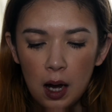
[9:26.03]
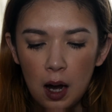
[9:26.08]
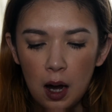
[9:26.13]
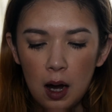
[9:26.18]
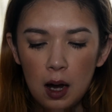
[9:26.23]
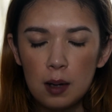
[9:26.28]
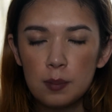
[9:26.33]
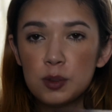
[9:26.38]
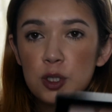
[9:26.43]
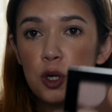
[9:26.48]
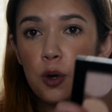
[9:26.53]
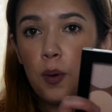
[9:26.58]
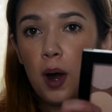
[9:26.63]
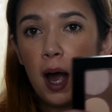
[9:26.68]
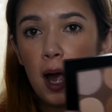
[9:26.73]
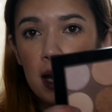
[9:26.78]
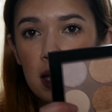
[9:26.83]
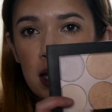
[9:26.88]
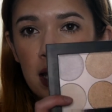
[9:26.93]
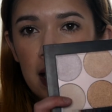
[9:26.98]
Um, to
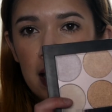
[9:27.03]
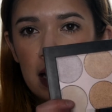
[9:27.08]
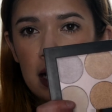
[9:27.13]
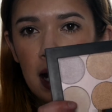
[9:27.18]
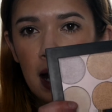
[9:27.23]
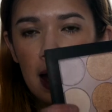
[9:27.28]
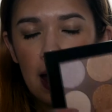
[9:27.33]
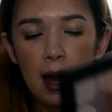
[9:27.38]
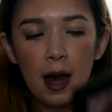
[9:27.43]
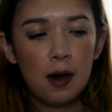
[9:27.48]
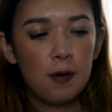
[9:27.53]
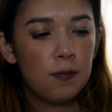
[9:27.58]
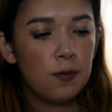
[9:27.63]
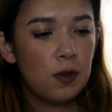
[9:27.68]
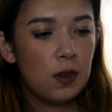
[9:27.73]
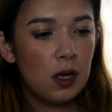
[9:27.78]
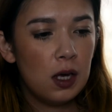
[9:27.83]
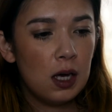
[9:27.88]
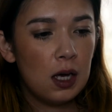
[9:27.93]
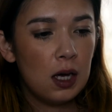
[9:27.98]
highlight, I
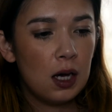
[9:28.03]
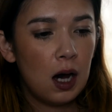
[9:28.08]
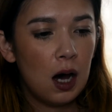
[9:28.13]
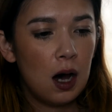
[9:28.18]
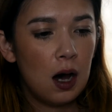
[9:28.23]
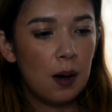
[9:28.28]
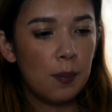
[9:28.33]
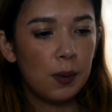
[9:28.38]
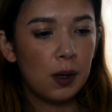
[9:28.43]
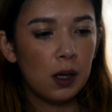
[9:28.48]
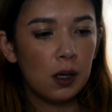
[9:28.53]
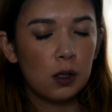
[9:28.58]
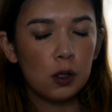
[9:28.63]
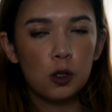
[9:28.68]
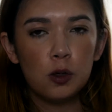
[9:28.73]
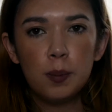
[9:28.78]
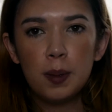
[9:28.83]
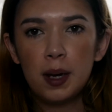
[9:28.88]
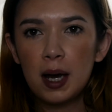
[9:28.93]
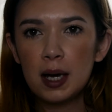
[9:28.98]
have the um,
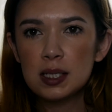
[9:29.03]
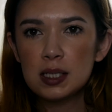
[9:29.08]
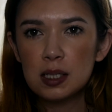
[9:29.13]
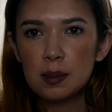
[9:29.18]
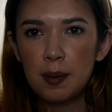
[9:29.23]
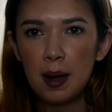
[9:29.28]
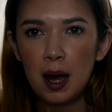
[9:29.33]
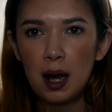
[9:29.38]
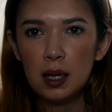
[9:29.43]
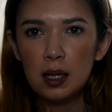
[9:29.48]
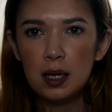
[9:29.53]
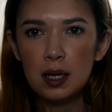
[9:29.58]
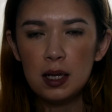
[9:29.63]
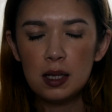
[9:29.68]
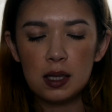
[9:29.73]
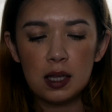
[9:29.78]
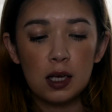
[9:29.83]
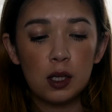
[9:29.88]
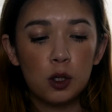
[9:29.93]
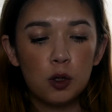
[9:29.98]
Luminizing
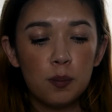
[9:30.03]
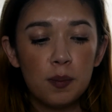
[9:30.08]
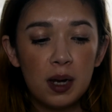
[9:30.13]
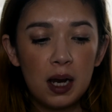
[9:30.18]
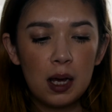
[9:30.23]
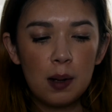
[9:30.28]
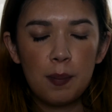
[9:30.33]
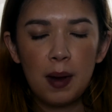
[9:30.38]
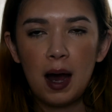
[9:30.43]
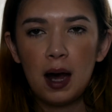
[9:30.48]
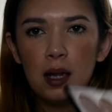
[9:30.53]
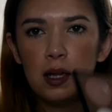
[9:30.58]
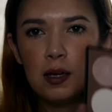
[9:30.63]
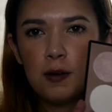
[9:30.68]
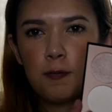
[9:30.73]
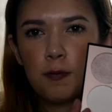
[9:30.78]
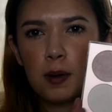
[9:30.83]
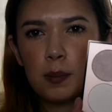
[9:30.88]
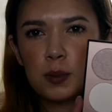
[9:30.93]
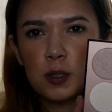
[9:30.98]
palette, the Illuminate
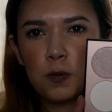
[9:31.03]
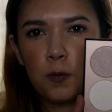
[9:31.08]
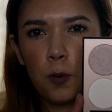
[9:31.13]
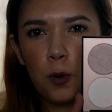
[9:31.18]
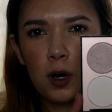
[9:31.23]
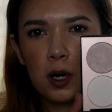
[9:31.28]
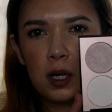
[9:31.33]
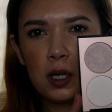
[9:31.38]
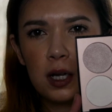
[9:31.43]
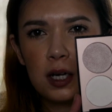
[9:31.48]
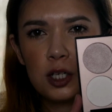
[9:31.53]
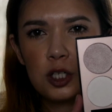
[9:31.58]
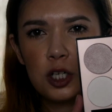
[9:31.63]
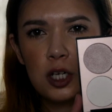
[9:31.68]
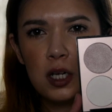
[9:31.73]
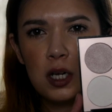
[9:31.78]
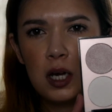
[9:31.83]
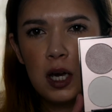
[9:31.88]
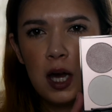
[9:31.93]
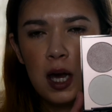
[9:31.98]
palette from Sephora
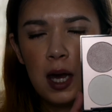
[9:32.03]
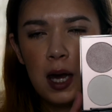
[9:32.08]
Collection,